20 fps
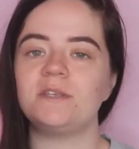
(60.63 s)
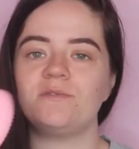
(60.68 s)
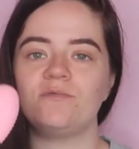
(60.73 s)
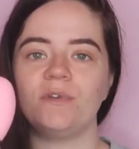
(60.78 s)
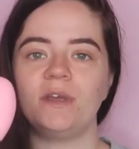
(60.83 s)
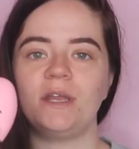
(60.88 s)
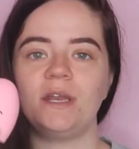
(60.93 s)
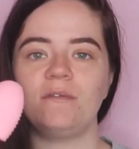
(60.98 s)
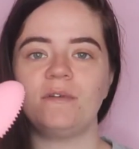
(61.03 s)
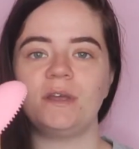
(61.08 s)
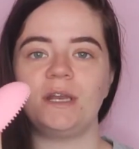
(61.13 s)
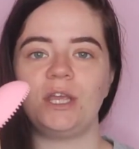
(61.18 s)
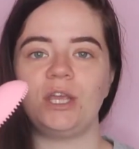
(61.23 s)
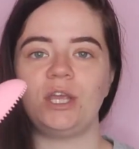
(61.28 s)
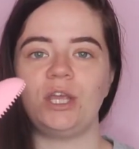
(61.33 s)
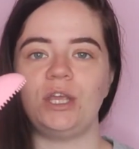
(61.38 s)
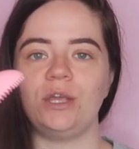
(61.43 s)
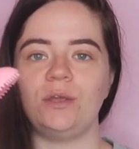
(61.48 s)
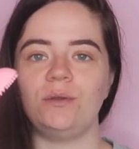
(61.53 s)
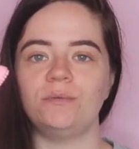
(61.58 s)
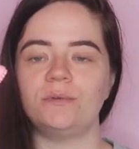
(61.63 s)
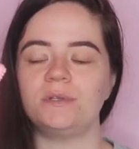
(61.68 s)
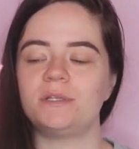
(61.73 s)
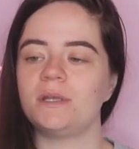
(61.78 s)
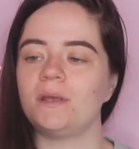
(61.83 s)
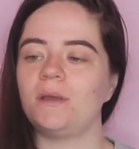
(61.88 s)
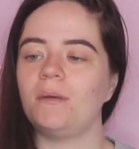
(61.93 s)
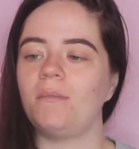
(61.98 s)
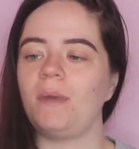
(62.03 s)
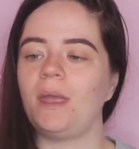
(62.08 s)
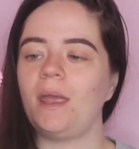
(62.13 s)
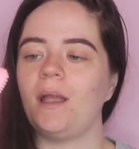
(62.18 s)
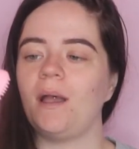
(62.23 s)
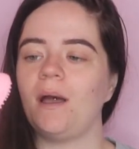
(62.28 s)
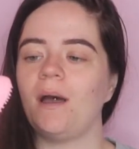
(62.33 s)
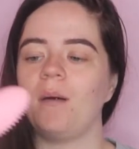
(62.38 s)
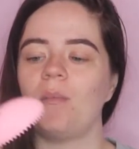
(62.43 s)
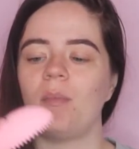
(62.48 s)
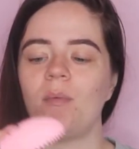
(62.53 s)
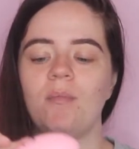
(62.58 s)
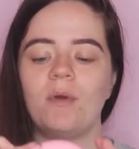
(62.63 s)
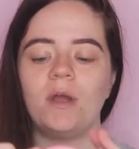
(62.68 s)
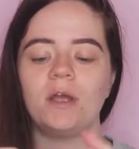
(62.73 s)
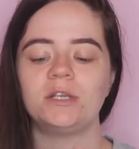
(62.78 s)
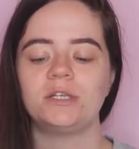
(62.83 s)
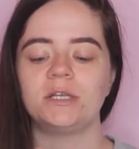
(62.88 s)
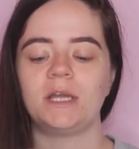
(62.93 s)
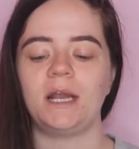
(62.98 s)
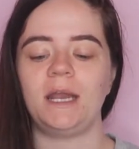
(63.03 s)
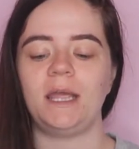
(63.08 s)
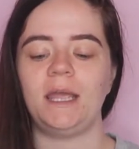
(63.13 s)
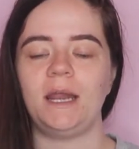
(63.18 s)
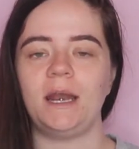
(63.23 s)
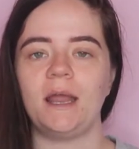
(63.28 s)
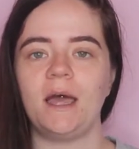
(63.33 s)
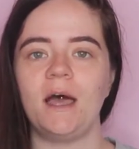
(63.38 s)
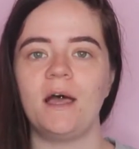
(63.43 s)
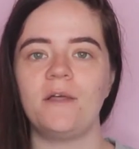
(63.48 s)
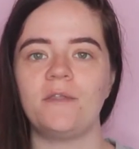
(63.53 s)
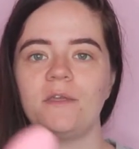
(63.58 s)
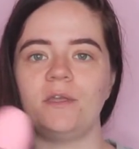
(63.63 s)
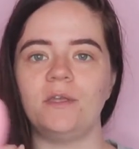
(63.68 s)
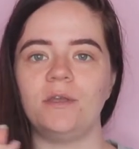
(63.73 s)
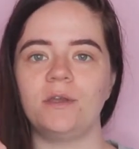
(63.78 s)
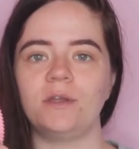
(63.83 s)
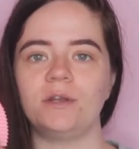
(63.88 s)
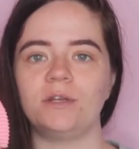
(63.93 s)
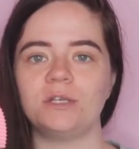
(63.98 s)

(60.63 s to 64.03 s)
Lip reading: this really cute makeup brush cleaner that you